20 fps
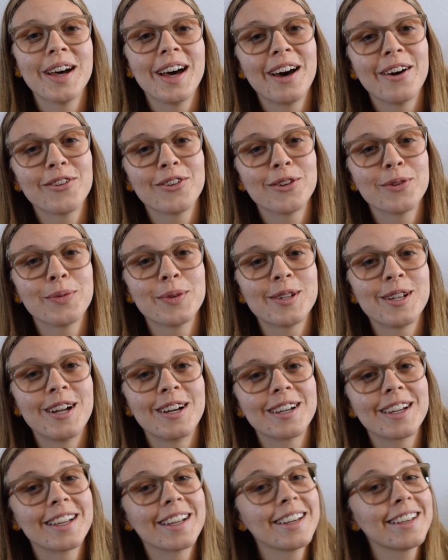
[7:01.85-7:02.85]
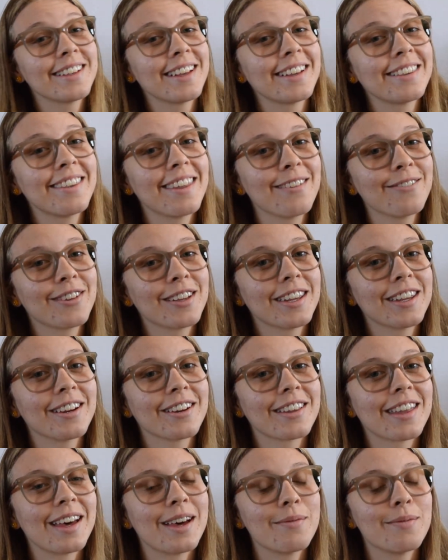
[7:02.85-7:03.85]
house you belong in, because I'd love to
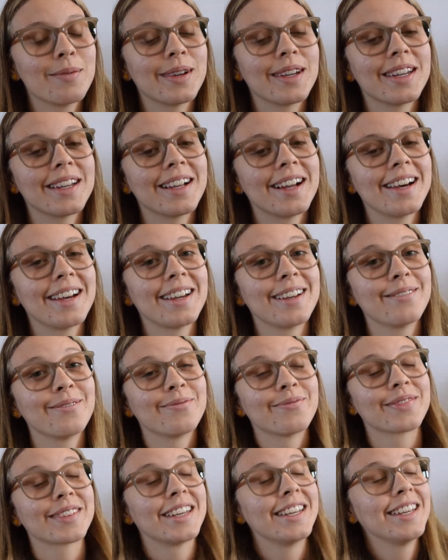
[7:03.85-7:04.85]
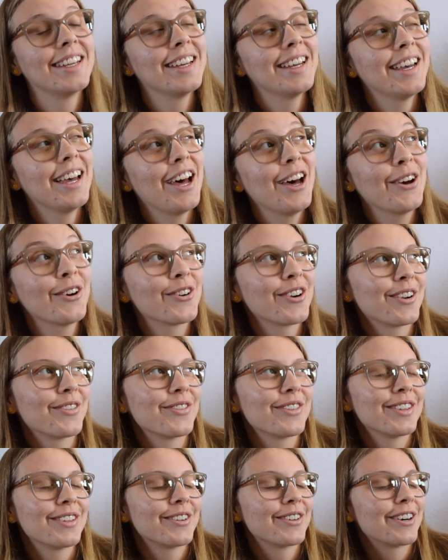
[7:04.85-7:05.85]
hear that, but I'm a
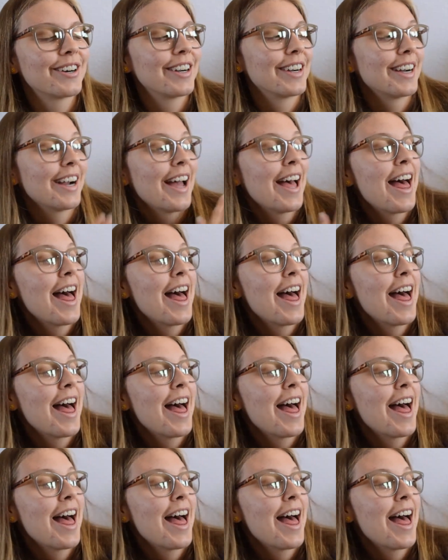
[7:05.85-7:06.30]
Gryffindor.